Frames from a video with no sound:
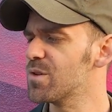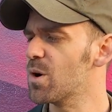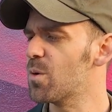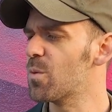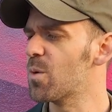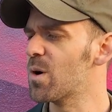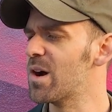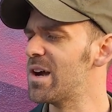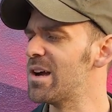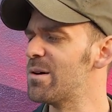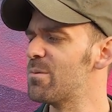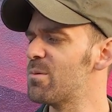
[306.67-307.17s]

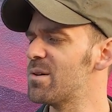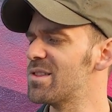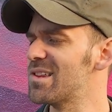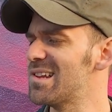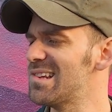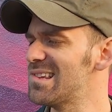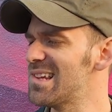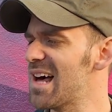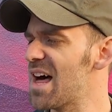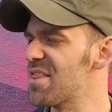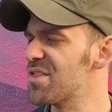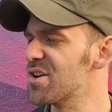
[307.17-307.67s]
we're hit with a
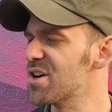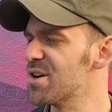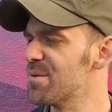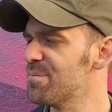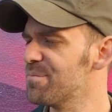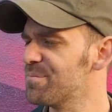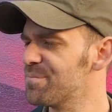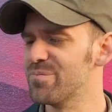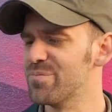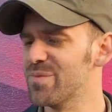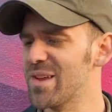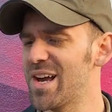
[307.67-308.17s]
leather
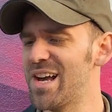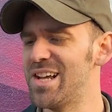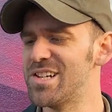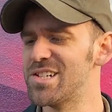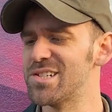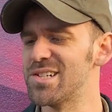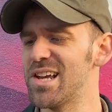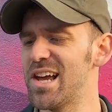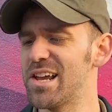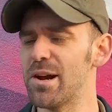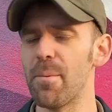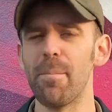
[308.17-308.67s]

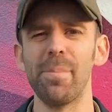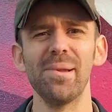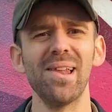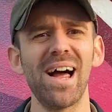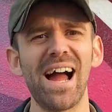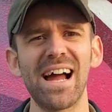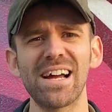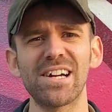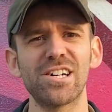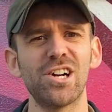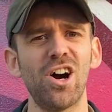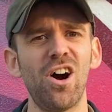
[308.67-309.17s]
and a
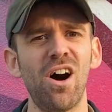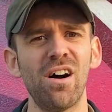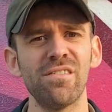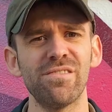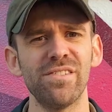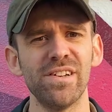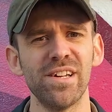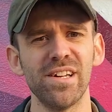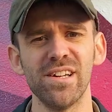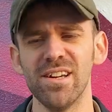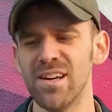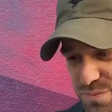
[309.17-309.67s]
black
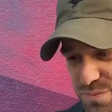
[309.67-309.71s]
coffee